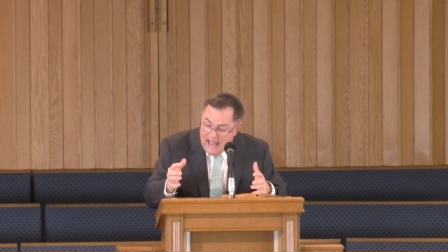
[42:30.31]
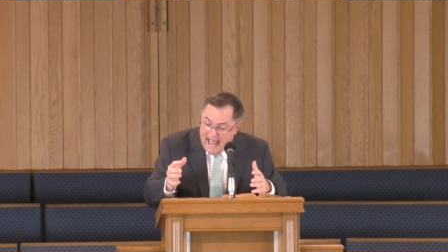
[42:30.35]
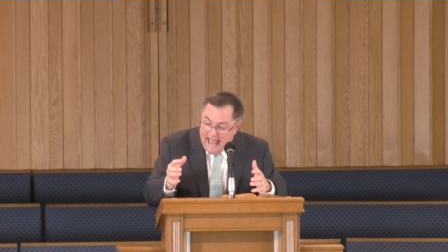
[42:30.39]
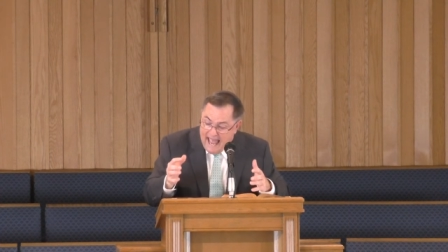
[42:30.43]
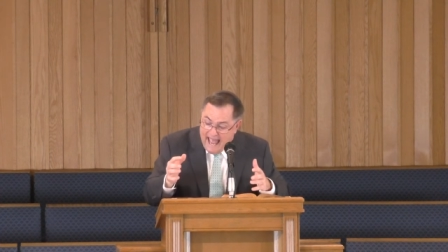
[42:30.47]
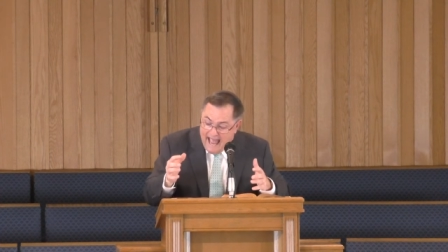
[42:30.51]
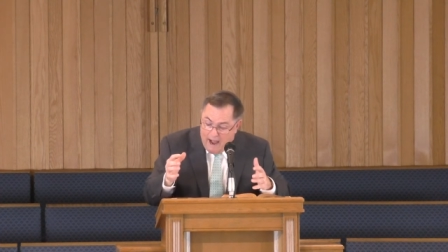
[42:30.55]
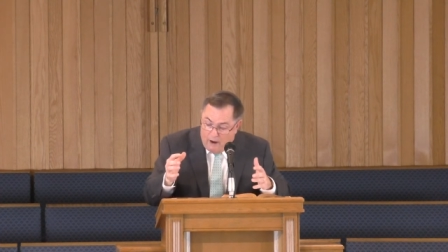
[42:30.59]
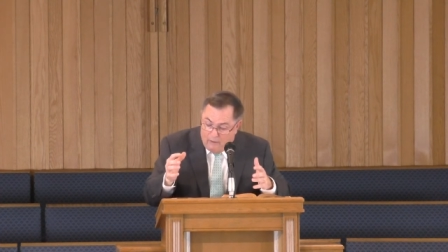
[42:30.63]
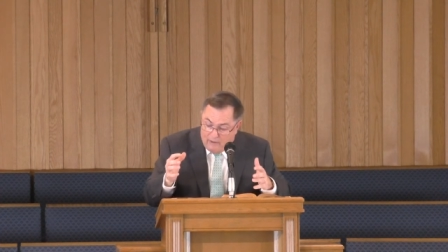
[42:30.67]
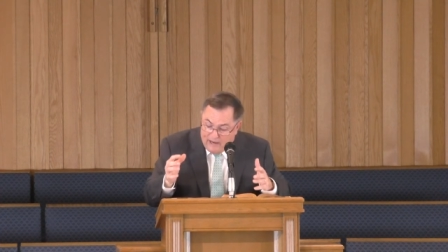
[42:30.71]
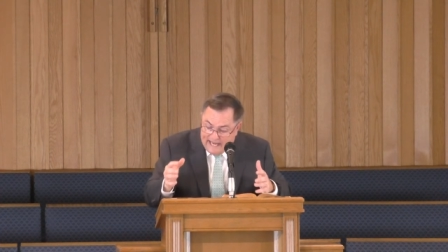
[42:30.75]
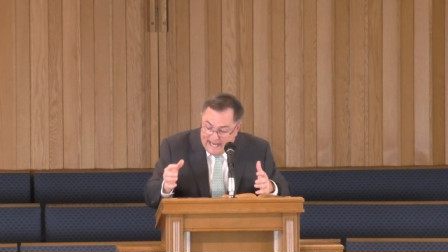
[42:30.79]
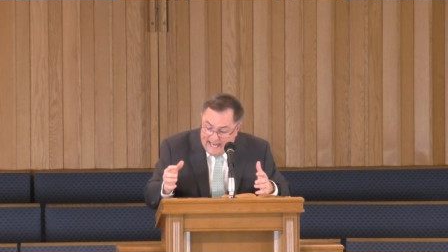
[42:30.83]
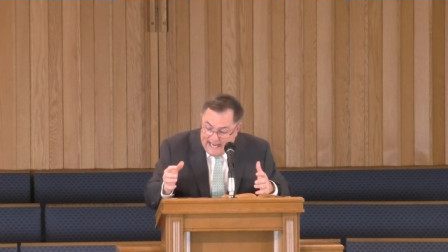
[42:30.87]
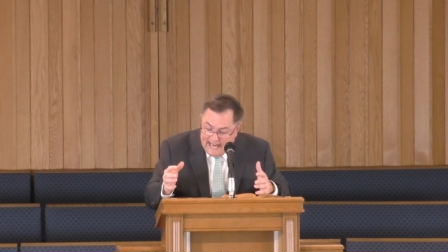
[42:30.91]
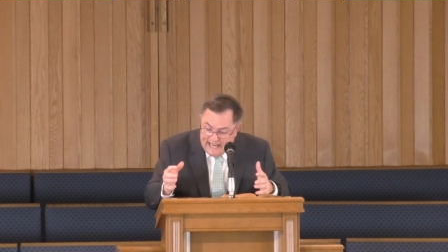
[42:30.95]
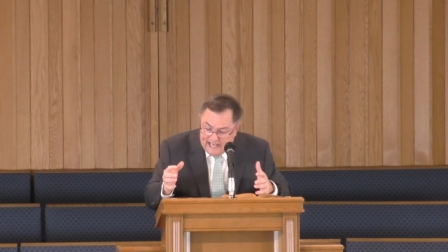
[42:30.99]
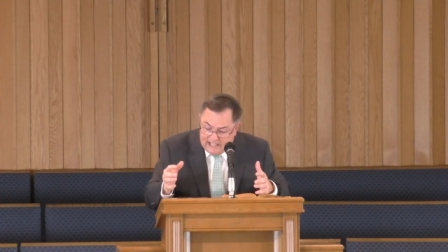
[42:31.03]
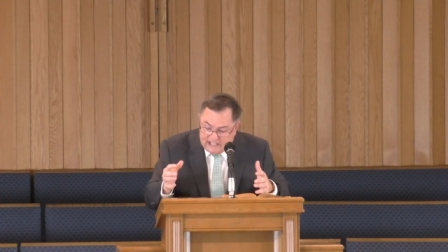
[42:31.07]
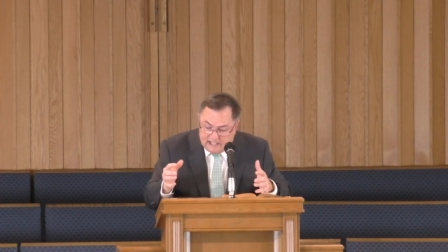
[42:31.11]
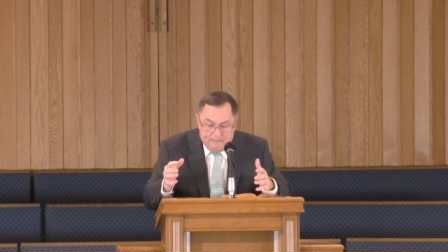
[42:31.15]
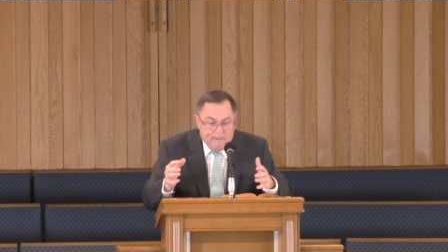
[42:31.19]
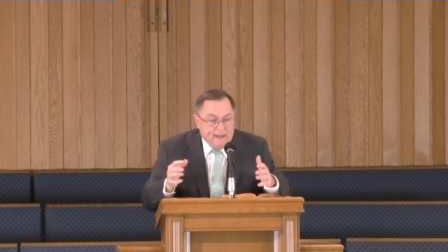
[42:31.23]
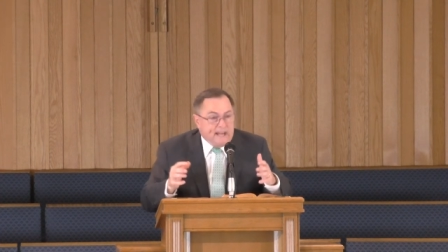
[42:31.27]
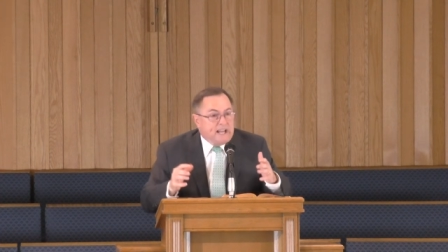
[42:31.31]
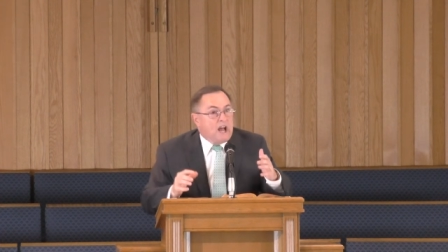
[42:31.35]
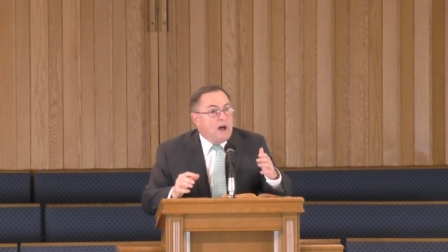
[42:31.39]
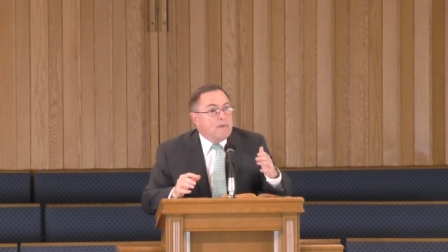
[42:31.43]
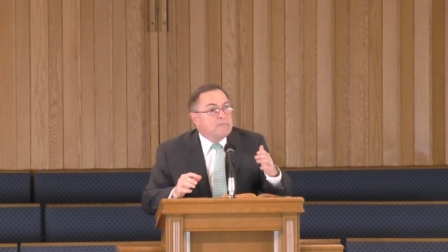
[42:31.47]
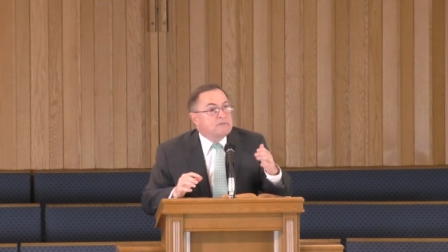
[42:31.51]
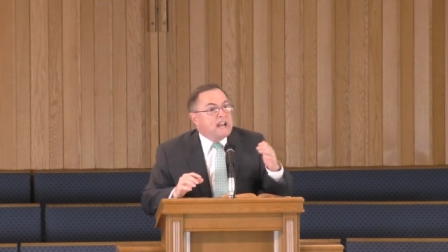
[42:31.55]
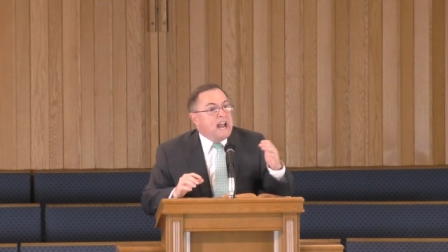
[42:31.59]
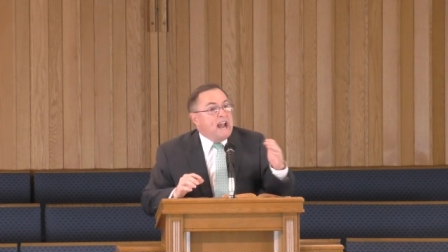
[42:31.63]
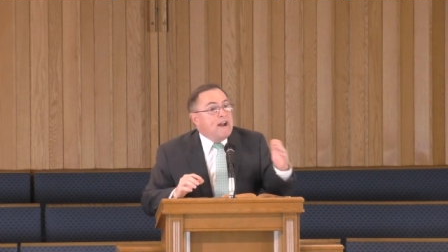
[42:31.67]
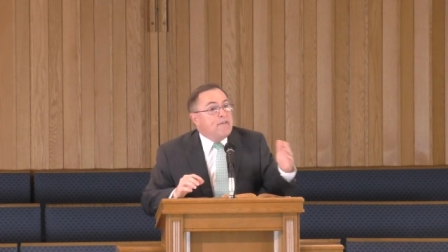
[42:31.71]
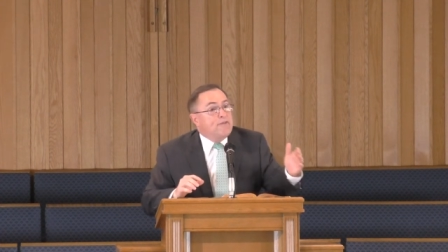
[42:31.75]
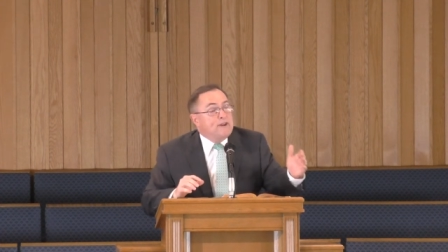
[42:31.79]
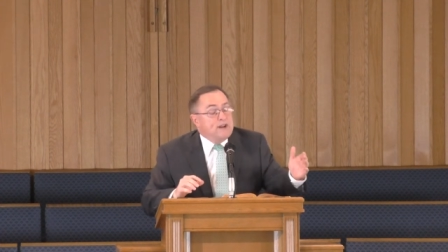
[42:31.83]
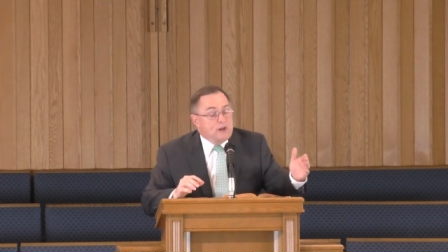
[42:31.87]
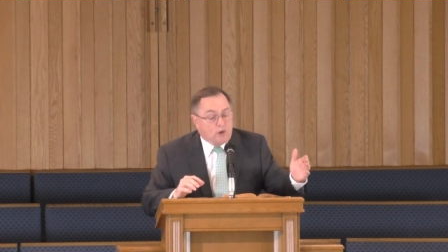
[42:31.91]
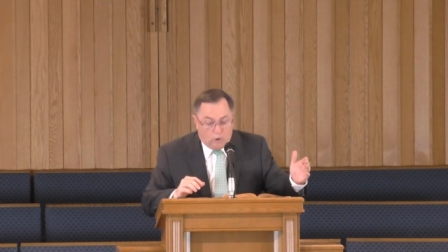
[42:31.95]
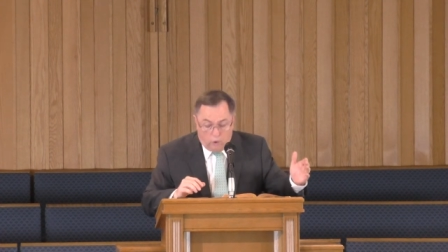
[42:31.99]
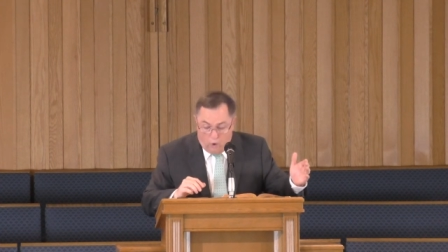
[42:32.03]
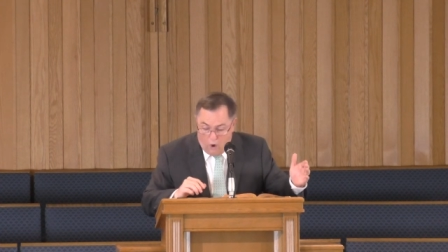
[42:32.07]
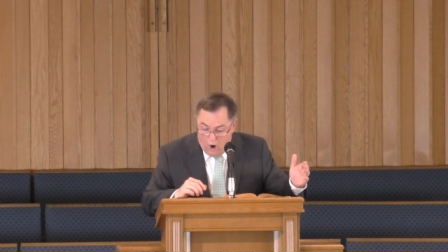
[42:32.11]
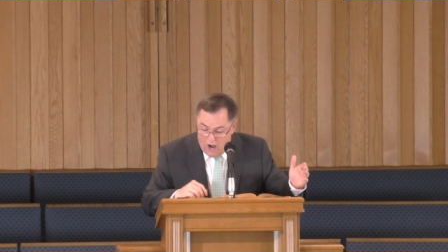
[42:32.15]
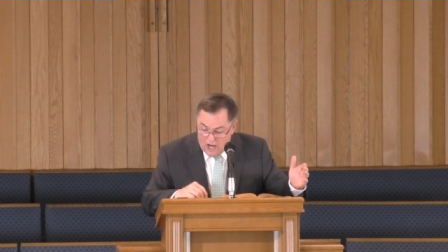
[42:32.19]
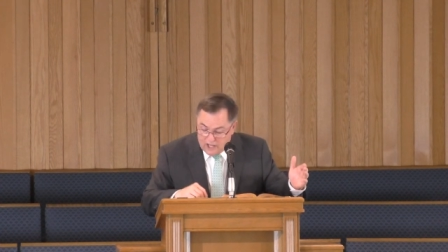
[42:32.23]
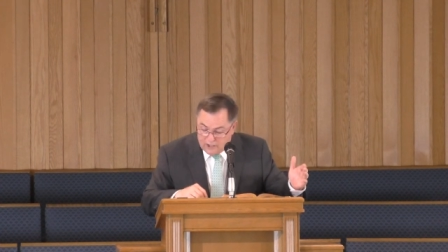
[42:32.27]
how easy becomes every
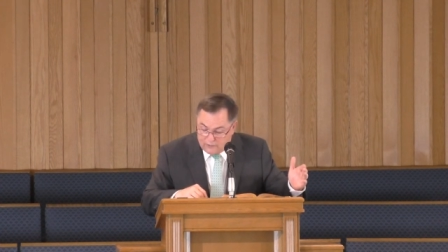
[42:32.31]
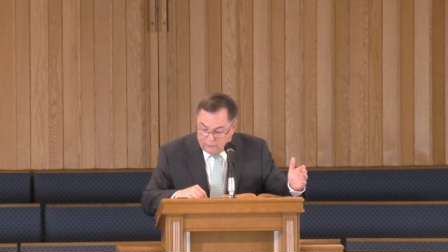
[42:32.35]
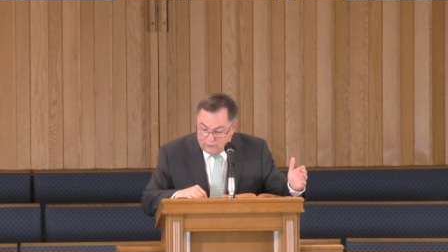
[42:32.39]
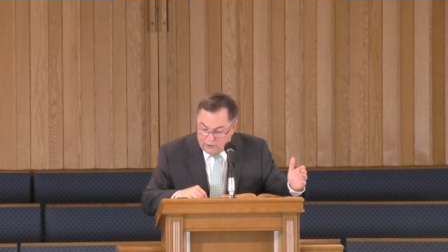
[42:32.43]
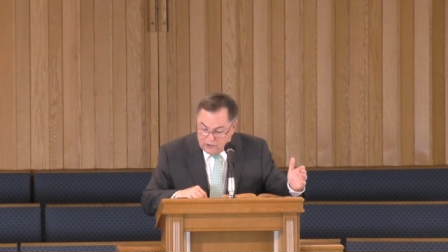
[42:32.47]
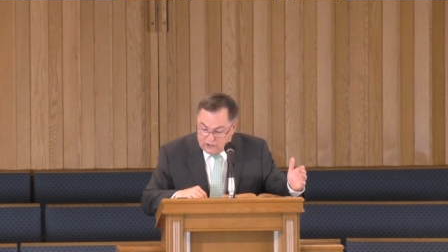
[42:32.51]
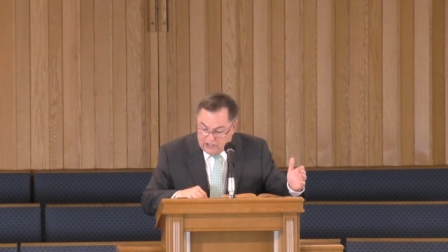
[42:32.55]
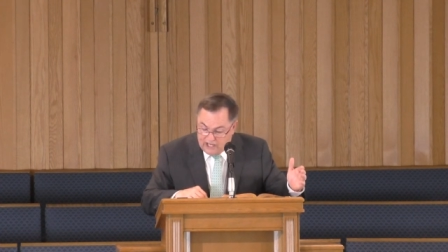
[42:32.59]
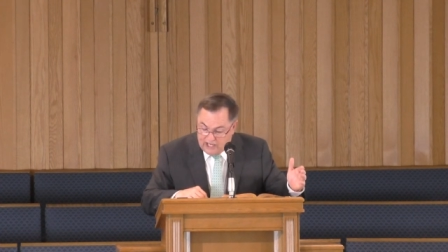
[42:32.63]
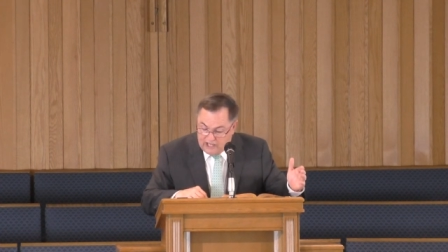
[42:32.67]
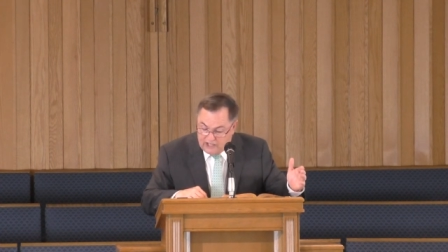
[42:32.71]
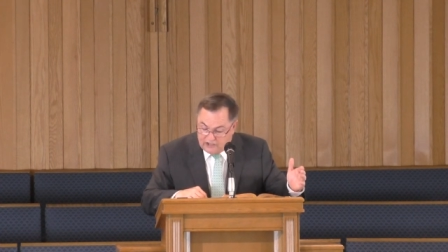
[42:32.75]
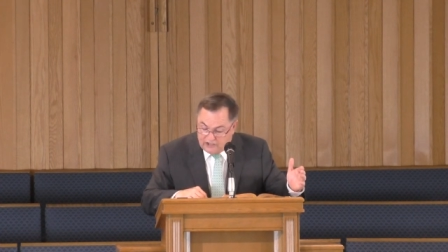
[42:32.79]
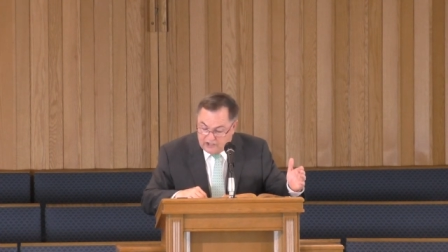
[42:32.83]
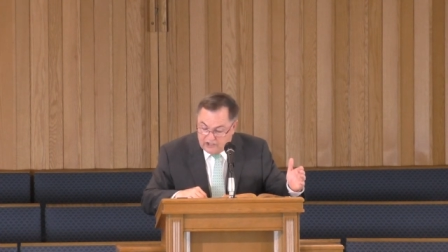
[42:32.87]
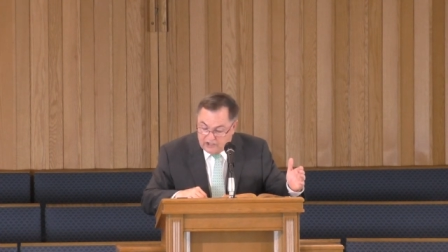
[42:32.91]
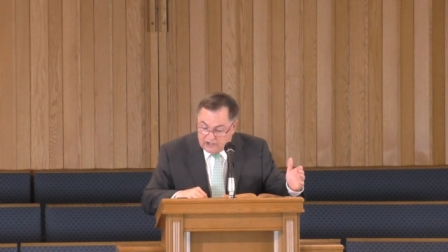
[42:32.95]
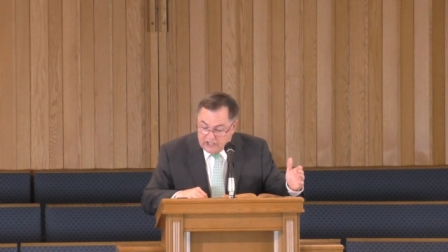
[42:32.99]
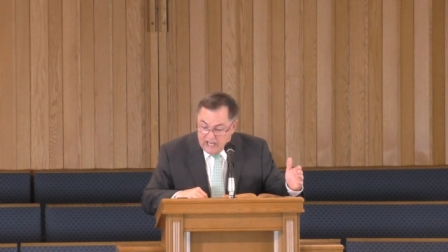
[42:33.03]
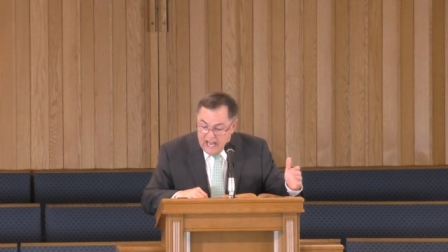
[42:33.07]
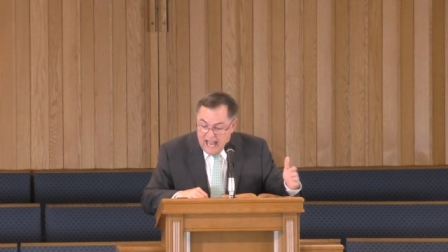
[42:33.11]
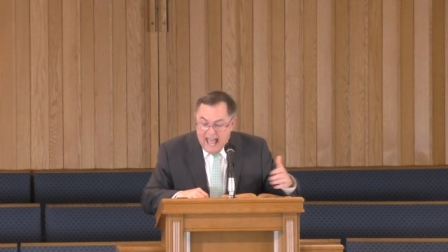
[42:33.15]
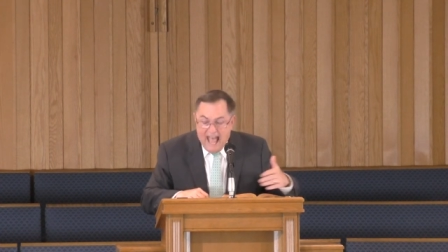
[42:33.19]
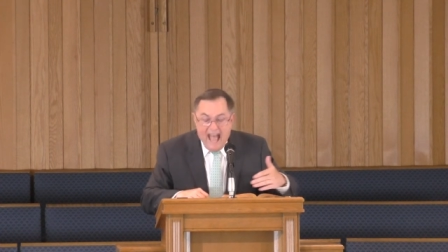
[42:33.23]
cross for Jesus,